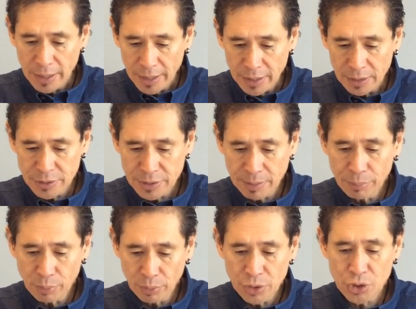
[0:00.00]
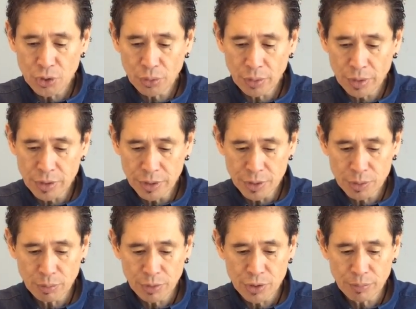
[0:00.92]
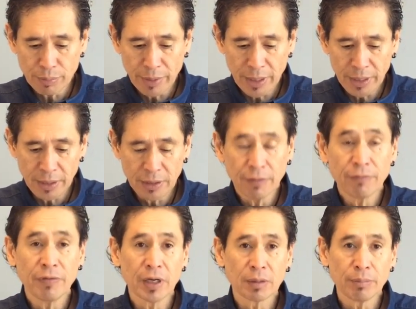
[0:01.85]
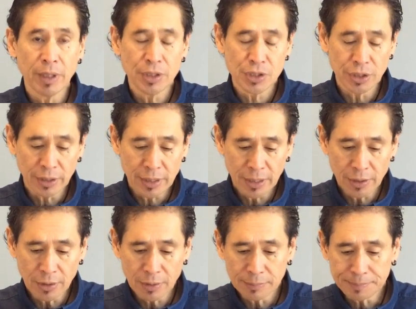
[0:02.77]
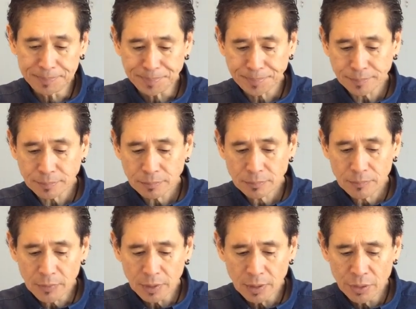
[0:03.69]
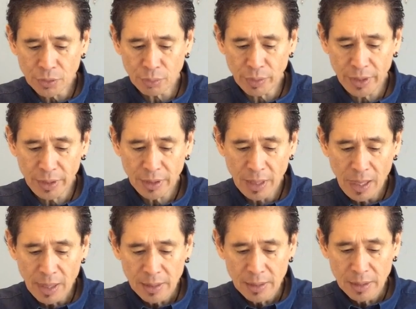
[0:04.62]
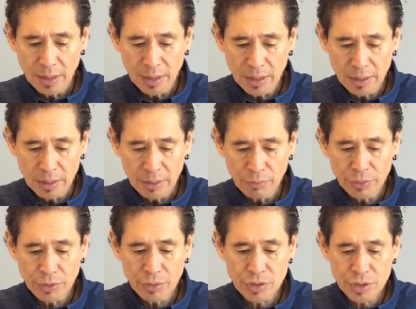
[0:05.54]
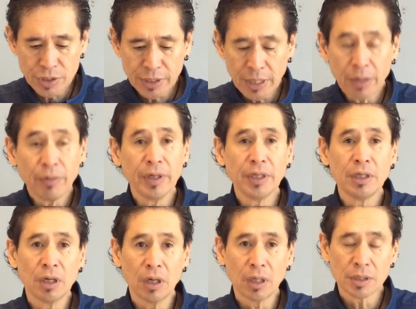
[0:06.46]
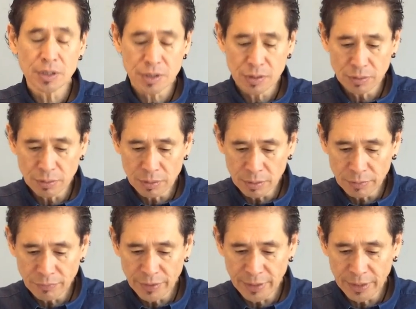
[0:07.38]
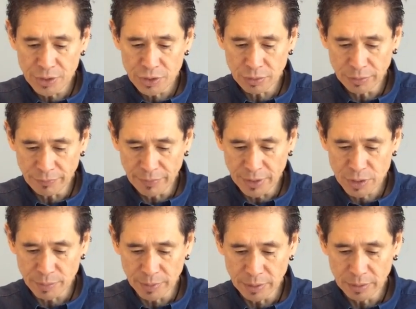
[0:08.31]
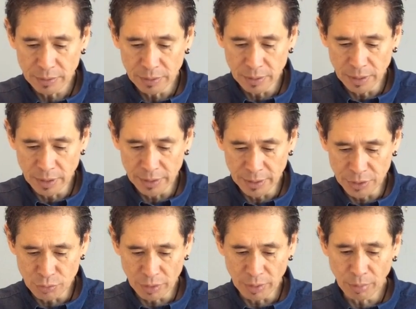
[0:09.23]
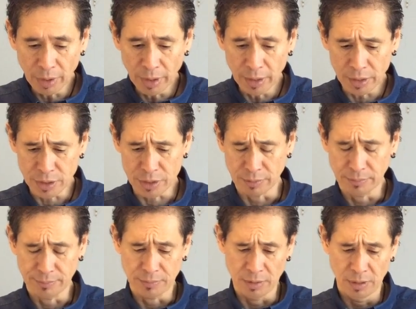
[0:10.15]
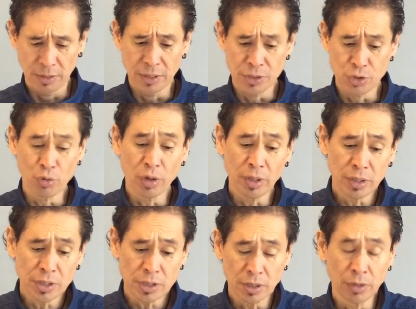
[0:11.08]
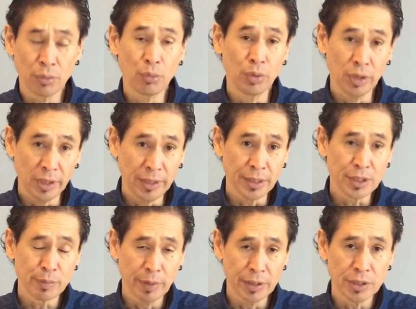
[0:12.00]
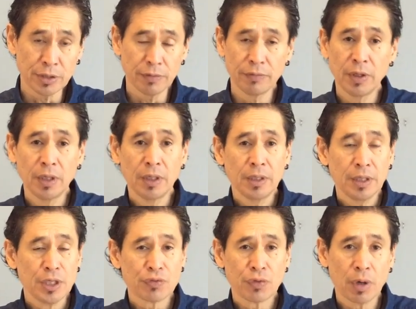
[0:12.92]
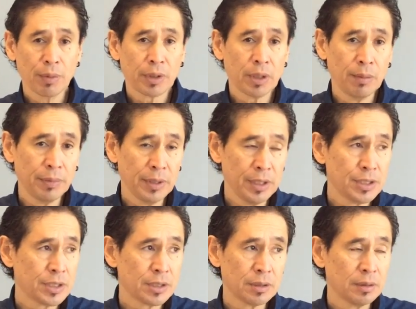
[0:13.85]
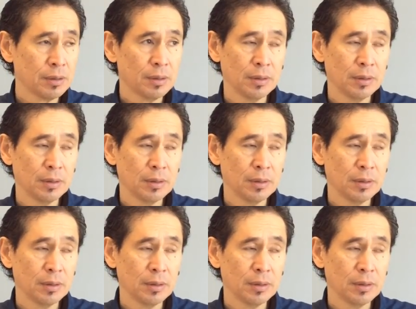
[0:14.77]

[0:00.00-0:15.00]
and temporary shortages which may affect patient care. 3, it reduces carrying costs or financial investment in drug products, because drugs are really expensive. These pharma companies,